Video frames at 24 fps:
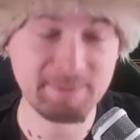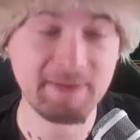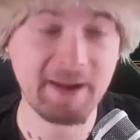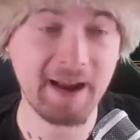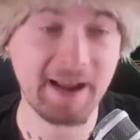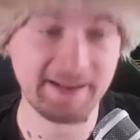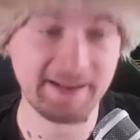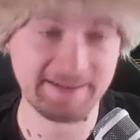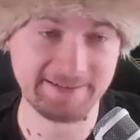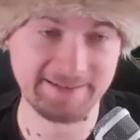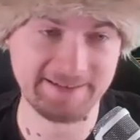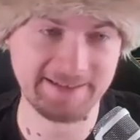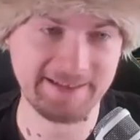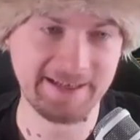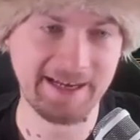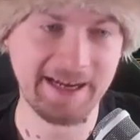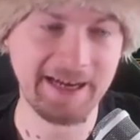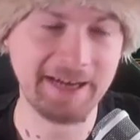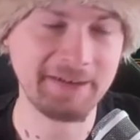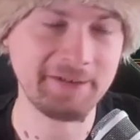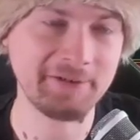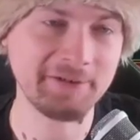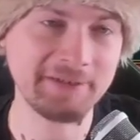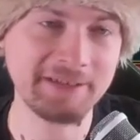But
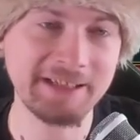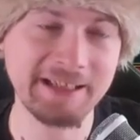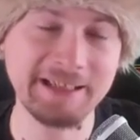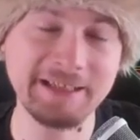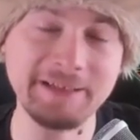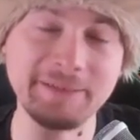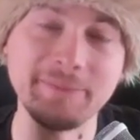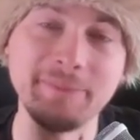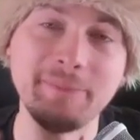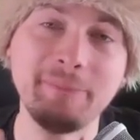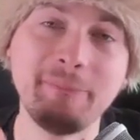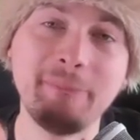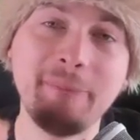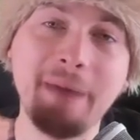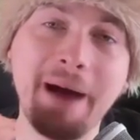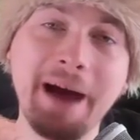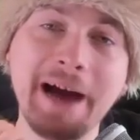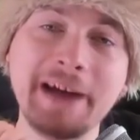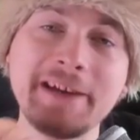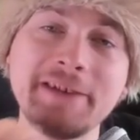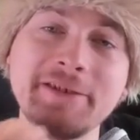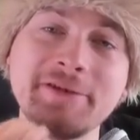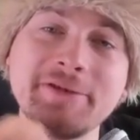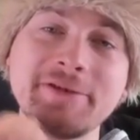I don't get
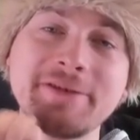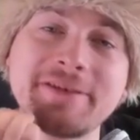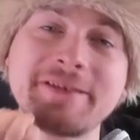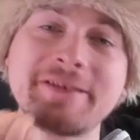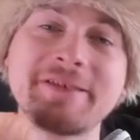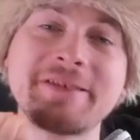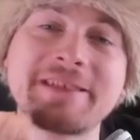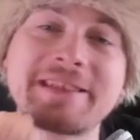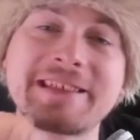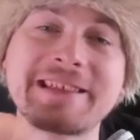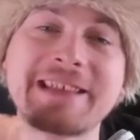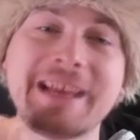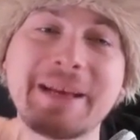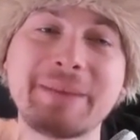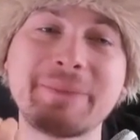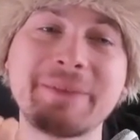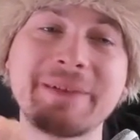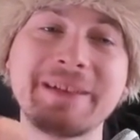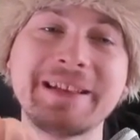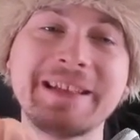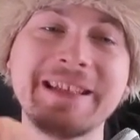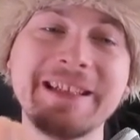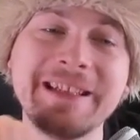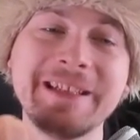minus to
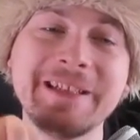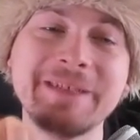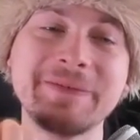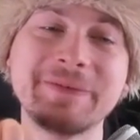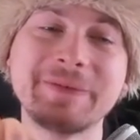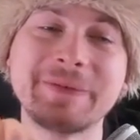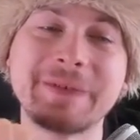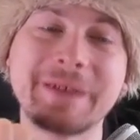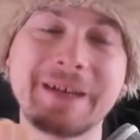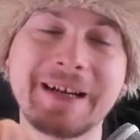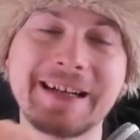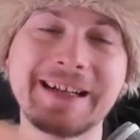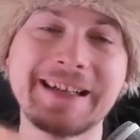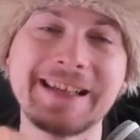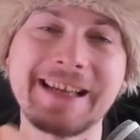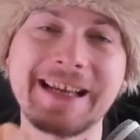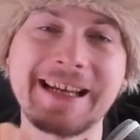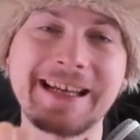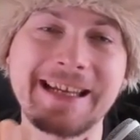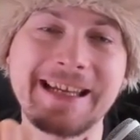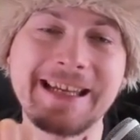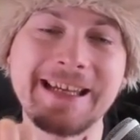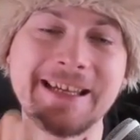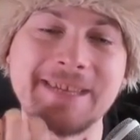stability for
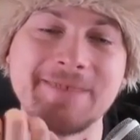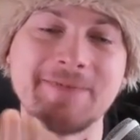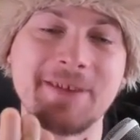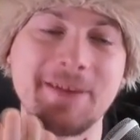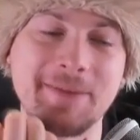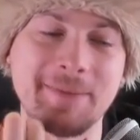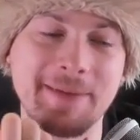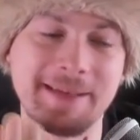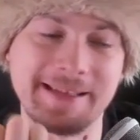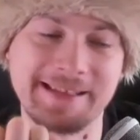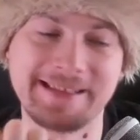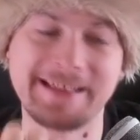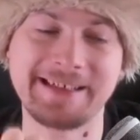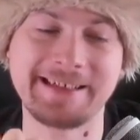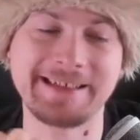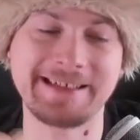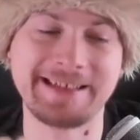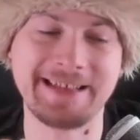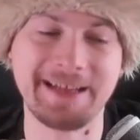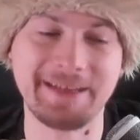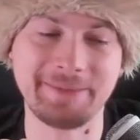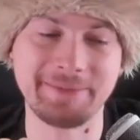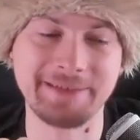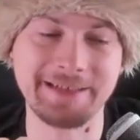attacking them as their
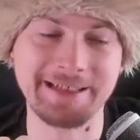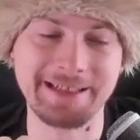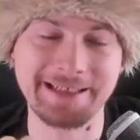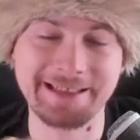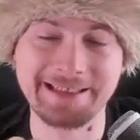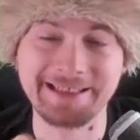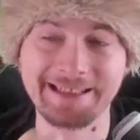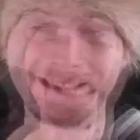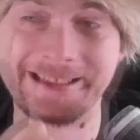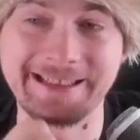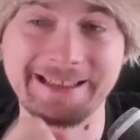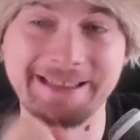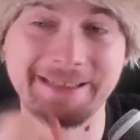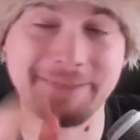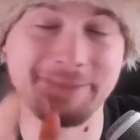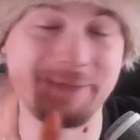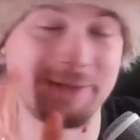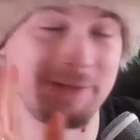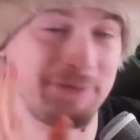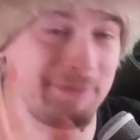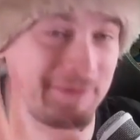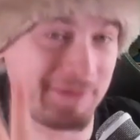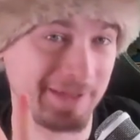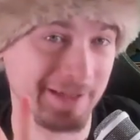subjects, so it's gonna
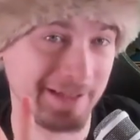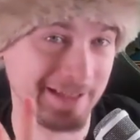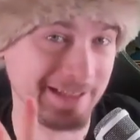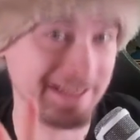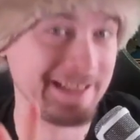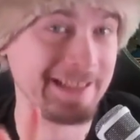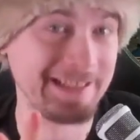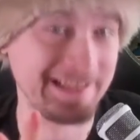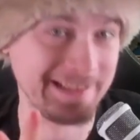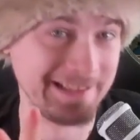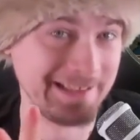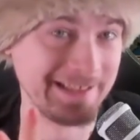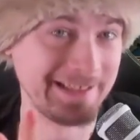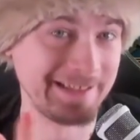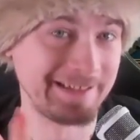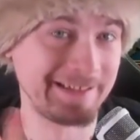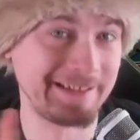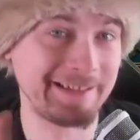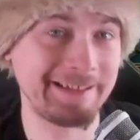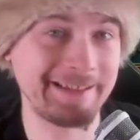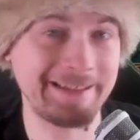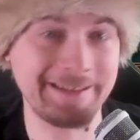be far easier.